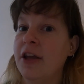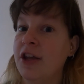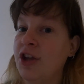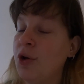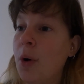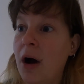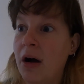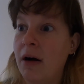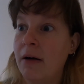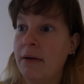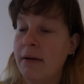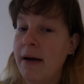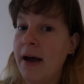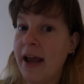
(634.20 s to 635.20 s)
You
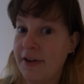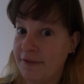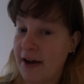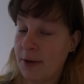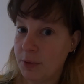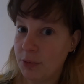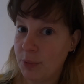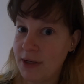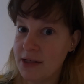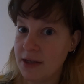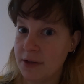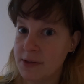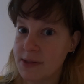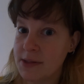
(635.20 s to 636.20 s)
are a van with
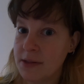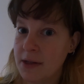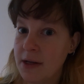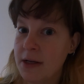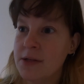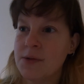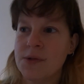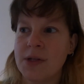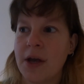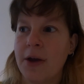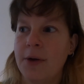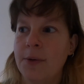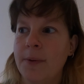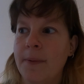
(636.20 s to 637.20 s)
windows.
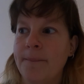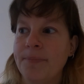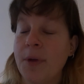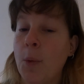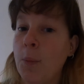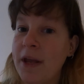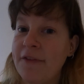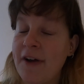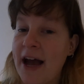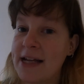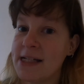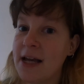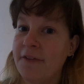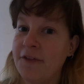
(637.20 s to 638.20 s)
So we've
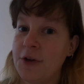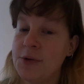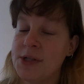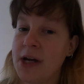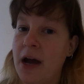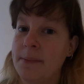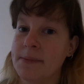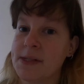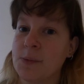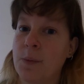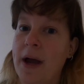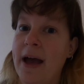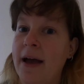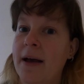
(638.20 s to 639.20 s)
had it a few times
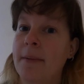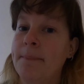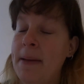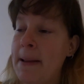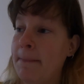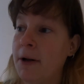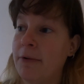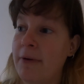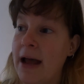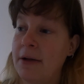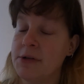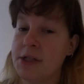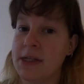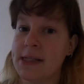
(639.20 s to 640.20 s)
where people
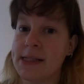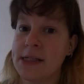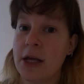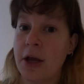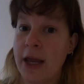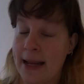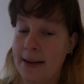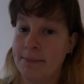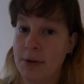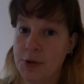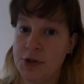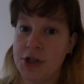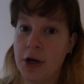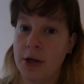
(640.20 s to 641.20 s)
around us in
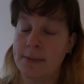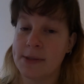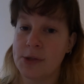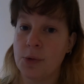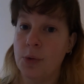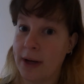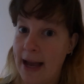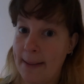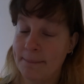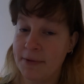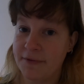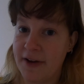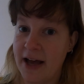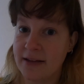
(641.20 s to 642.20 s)
motorhomes or
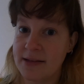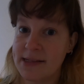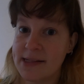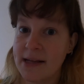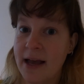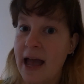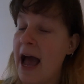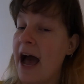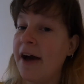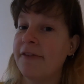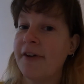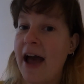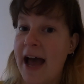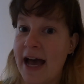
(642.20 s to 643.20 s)
camper vans
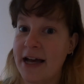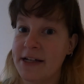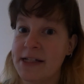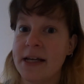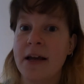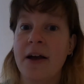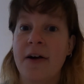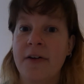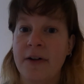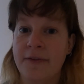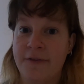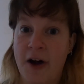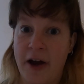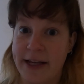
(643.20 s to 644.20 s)
have had
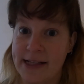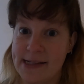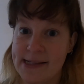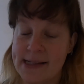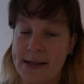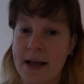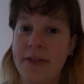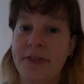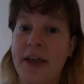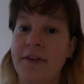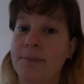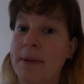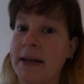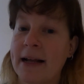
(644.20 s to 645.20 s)
fines.
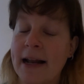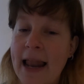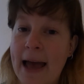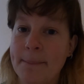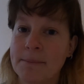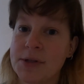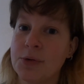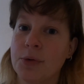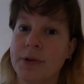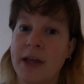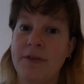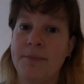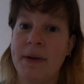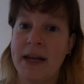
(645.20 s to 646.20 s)
They've been clamped or
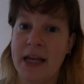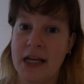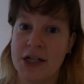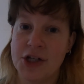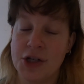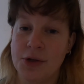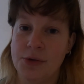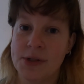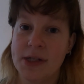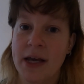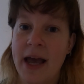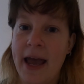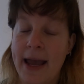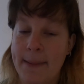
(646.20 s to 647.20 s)
they've been issued
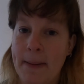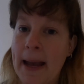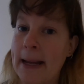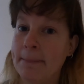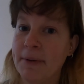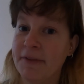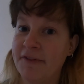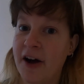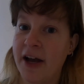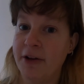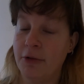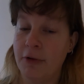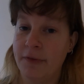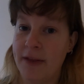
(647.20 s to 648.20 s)
a paper
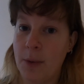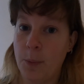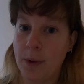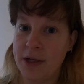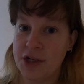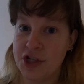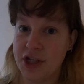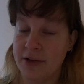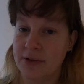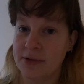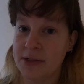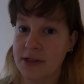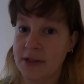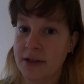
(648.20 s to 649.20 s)
fine on their
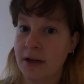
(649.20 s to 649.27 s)
windshield.